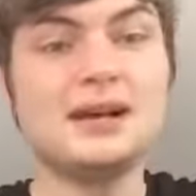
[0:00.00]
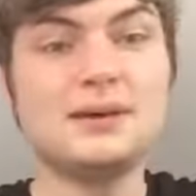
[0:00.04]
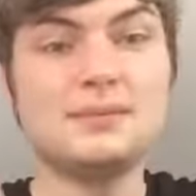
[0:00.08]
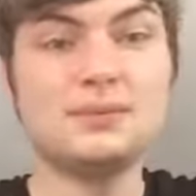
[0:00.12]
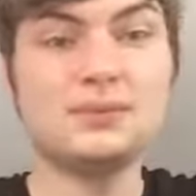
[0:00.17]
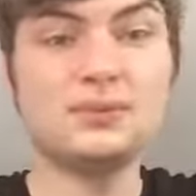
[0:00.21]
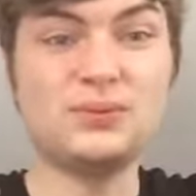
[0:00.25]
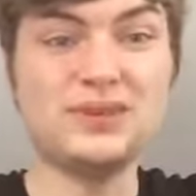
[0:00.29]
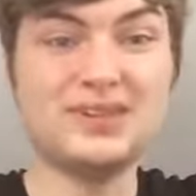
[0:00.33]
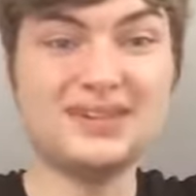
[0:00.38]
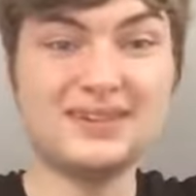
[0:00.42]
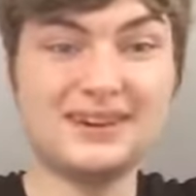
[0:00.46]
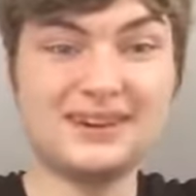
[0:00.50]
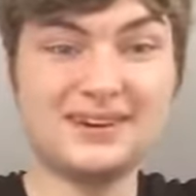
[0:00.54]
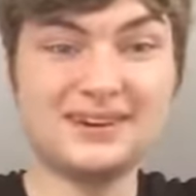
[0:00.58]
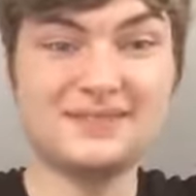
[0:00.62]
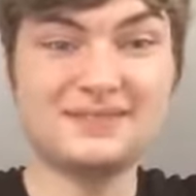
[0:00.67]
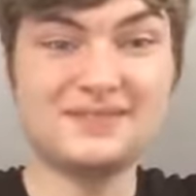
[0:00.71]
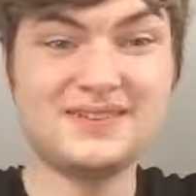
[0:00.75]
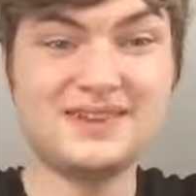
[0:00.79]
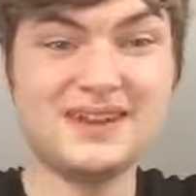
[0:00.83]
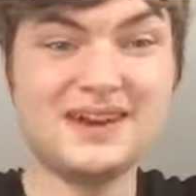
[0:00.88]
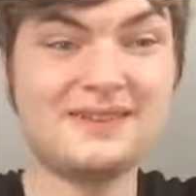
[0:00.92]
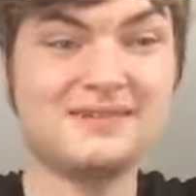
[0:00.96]
But we kind
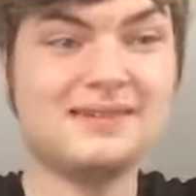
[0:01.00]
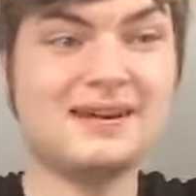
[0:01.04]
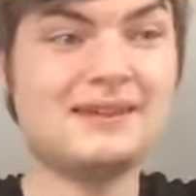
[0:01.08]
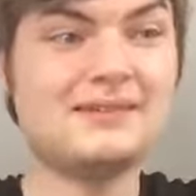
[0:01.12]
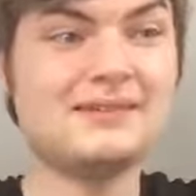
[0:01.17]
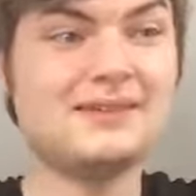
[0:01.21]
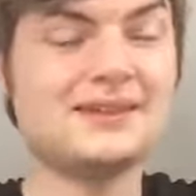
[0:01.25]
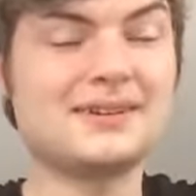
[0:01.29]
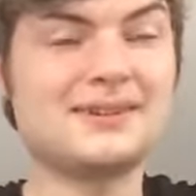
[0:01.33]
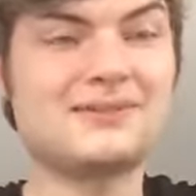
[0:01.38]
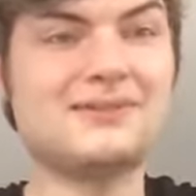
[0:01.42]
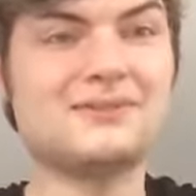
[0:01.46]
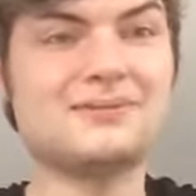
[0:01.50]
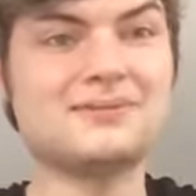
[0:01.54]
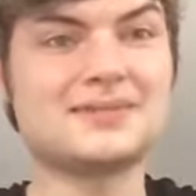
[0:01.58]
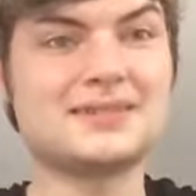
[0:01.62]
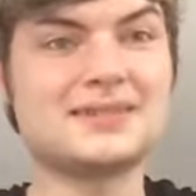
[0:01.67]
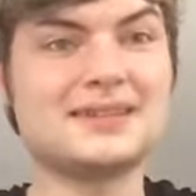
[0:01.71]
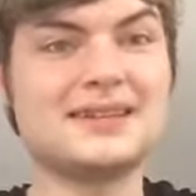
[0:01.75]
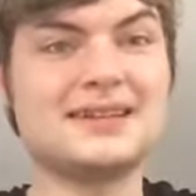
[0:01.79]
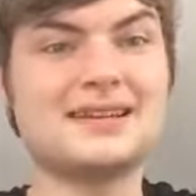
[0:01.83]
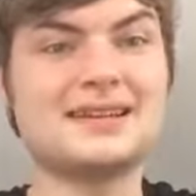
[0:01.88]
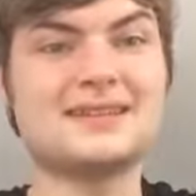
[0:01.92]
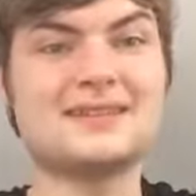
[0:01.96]
of know Aragorn's
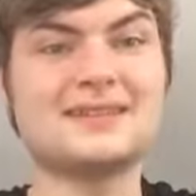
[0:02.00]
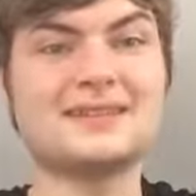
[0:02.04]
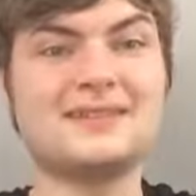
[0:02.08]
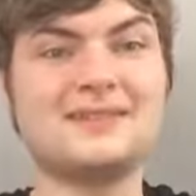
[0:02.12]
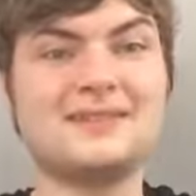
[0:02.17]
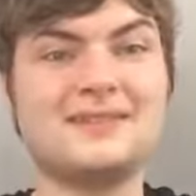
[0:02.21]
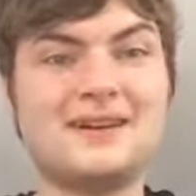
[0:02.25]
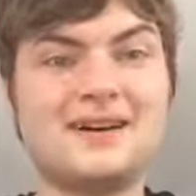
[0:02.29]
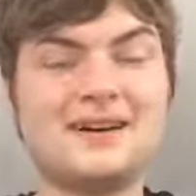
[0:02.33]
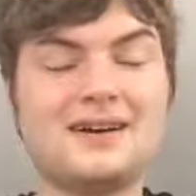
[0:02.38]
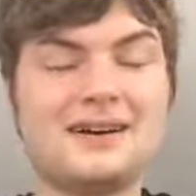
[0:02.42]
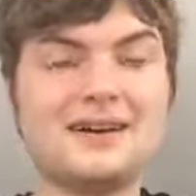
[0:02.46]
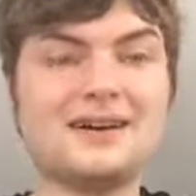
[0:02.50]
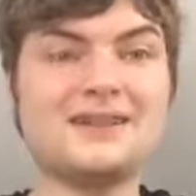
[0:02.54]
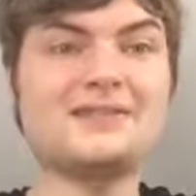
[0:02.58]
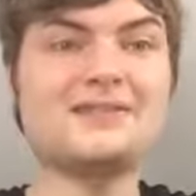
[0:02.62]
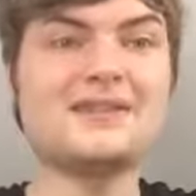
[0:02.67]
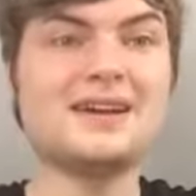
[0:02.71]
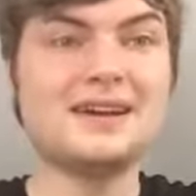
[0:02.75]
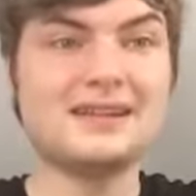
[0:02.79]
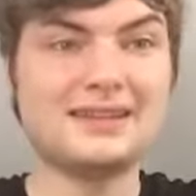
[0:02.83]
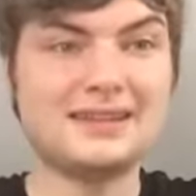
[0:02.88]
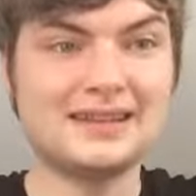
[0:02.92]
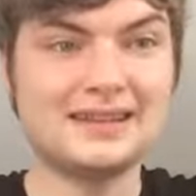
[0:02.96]
gonna survive.
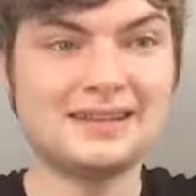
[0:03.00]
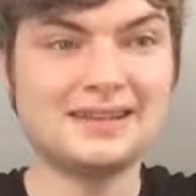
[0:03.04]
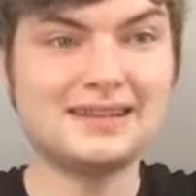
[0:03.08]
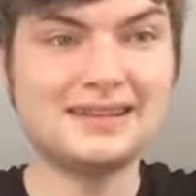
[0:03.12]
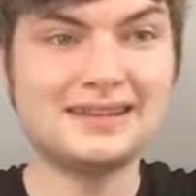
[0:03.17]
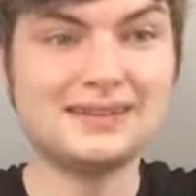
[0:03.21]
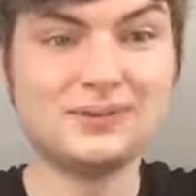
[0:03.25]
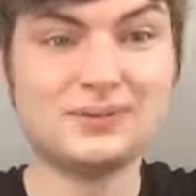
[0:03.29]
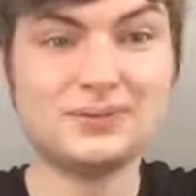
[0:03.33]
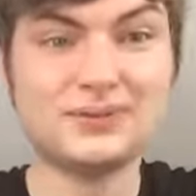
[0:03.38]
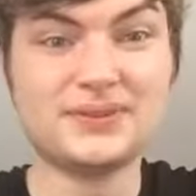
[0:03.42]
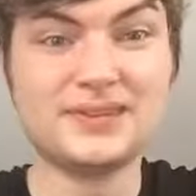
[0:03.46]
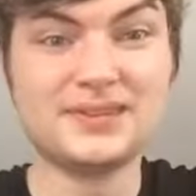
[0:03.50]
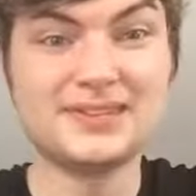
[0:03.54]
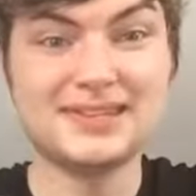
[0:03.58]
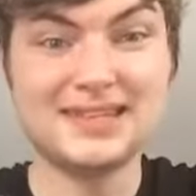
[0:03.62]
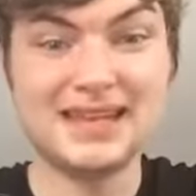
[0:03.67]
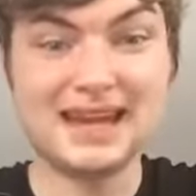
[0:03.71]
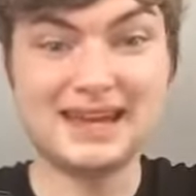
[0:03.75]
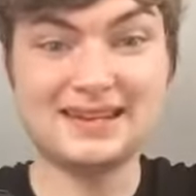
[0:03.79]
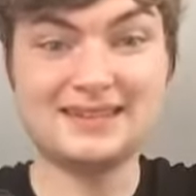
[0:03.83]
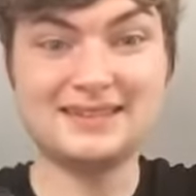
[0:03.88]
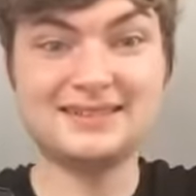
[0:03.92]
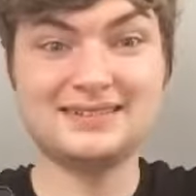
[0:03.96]
They killed the
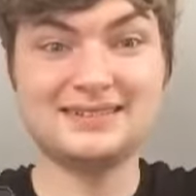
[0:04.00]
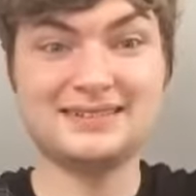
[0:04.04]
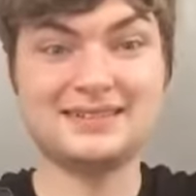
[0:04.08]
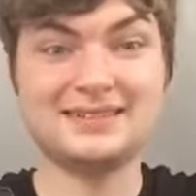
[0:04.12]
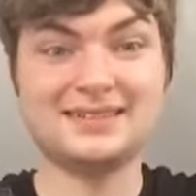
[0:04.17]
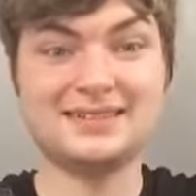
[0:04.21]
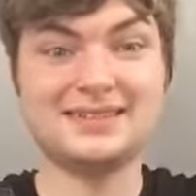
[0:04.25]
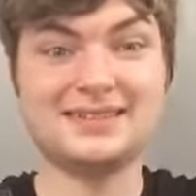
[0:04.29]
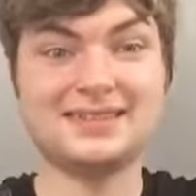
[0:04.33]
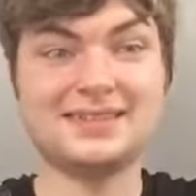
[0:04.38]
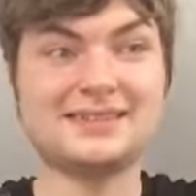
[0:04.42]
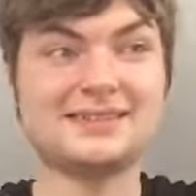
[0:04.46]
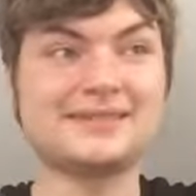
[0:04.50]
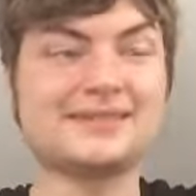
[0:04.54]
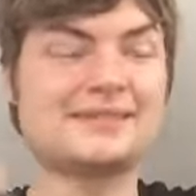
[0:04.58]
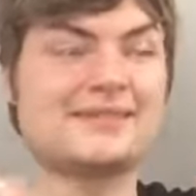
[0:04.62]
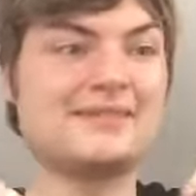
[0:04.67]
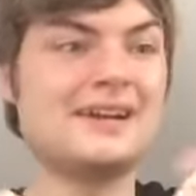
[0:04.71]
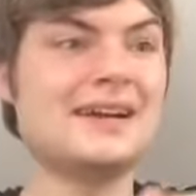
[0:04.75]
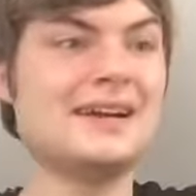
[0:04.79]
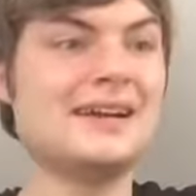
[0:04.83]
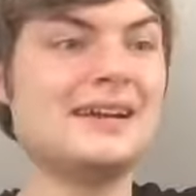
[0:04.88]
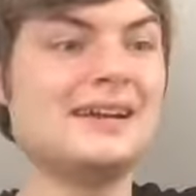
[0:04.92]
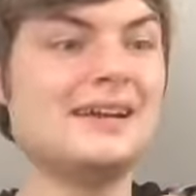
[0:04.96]
tension in the
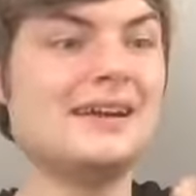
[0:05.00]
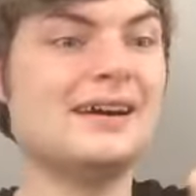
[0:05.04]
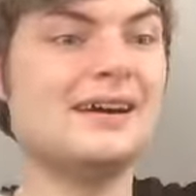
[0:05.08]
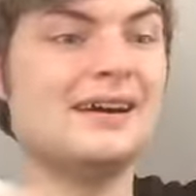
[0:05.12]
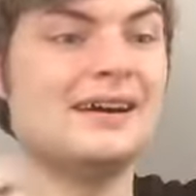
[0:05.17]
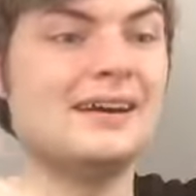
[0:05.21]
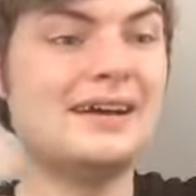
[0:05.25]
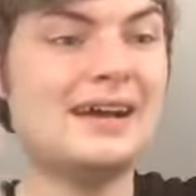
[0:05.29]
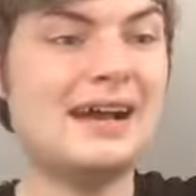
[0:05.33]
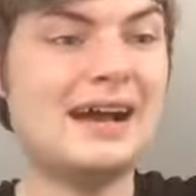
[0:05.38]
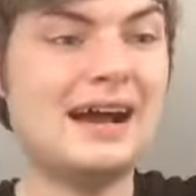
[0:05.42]
trailer.